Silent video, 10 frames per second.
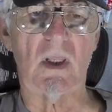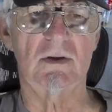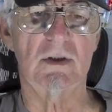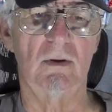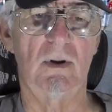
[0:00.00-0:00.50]

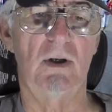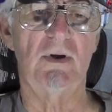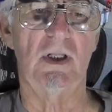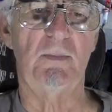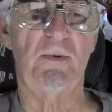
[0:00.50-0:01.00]
So I
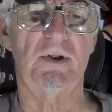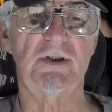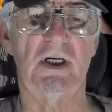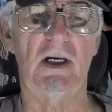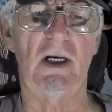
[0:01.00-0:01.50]
really
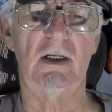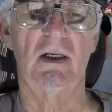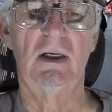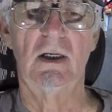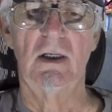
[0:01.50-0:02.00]
appreciate it.
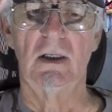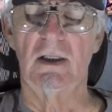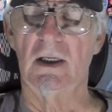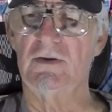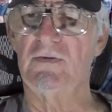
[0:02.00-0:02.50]

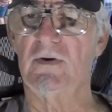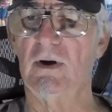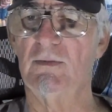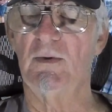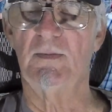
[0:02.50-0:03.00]
Thanks for
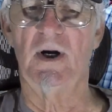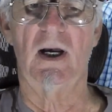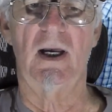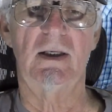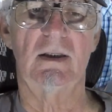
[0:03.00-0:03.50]
coming
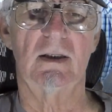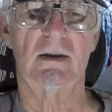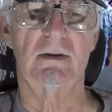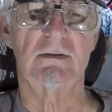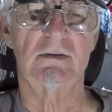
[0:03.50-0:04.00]
by.
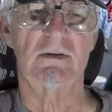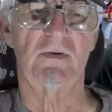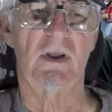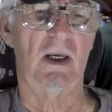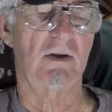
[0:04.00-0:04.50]
Uh, if you
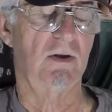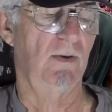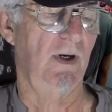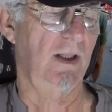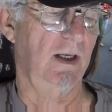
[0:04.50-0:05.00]
can't
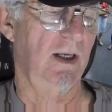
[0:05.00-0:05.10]
do anything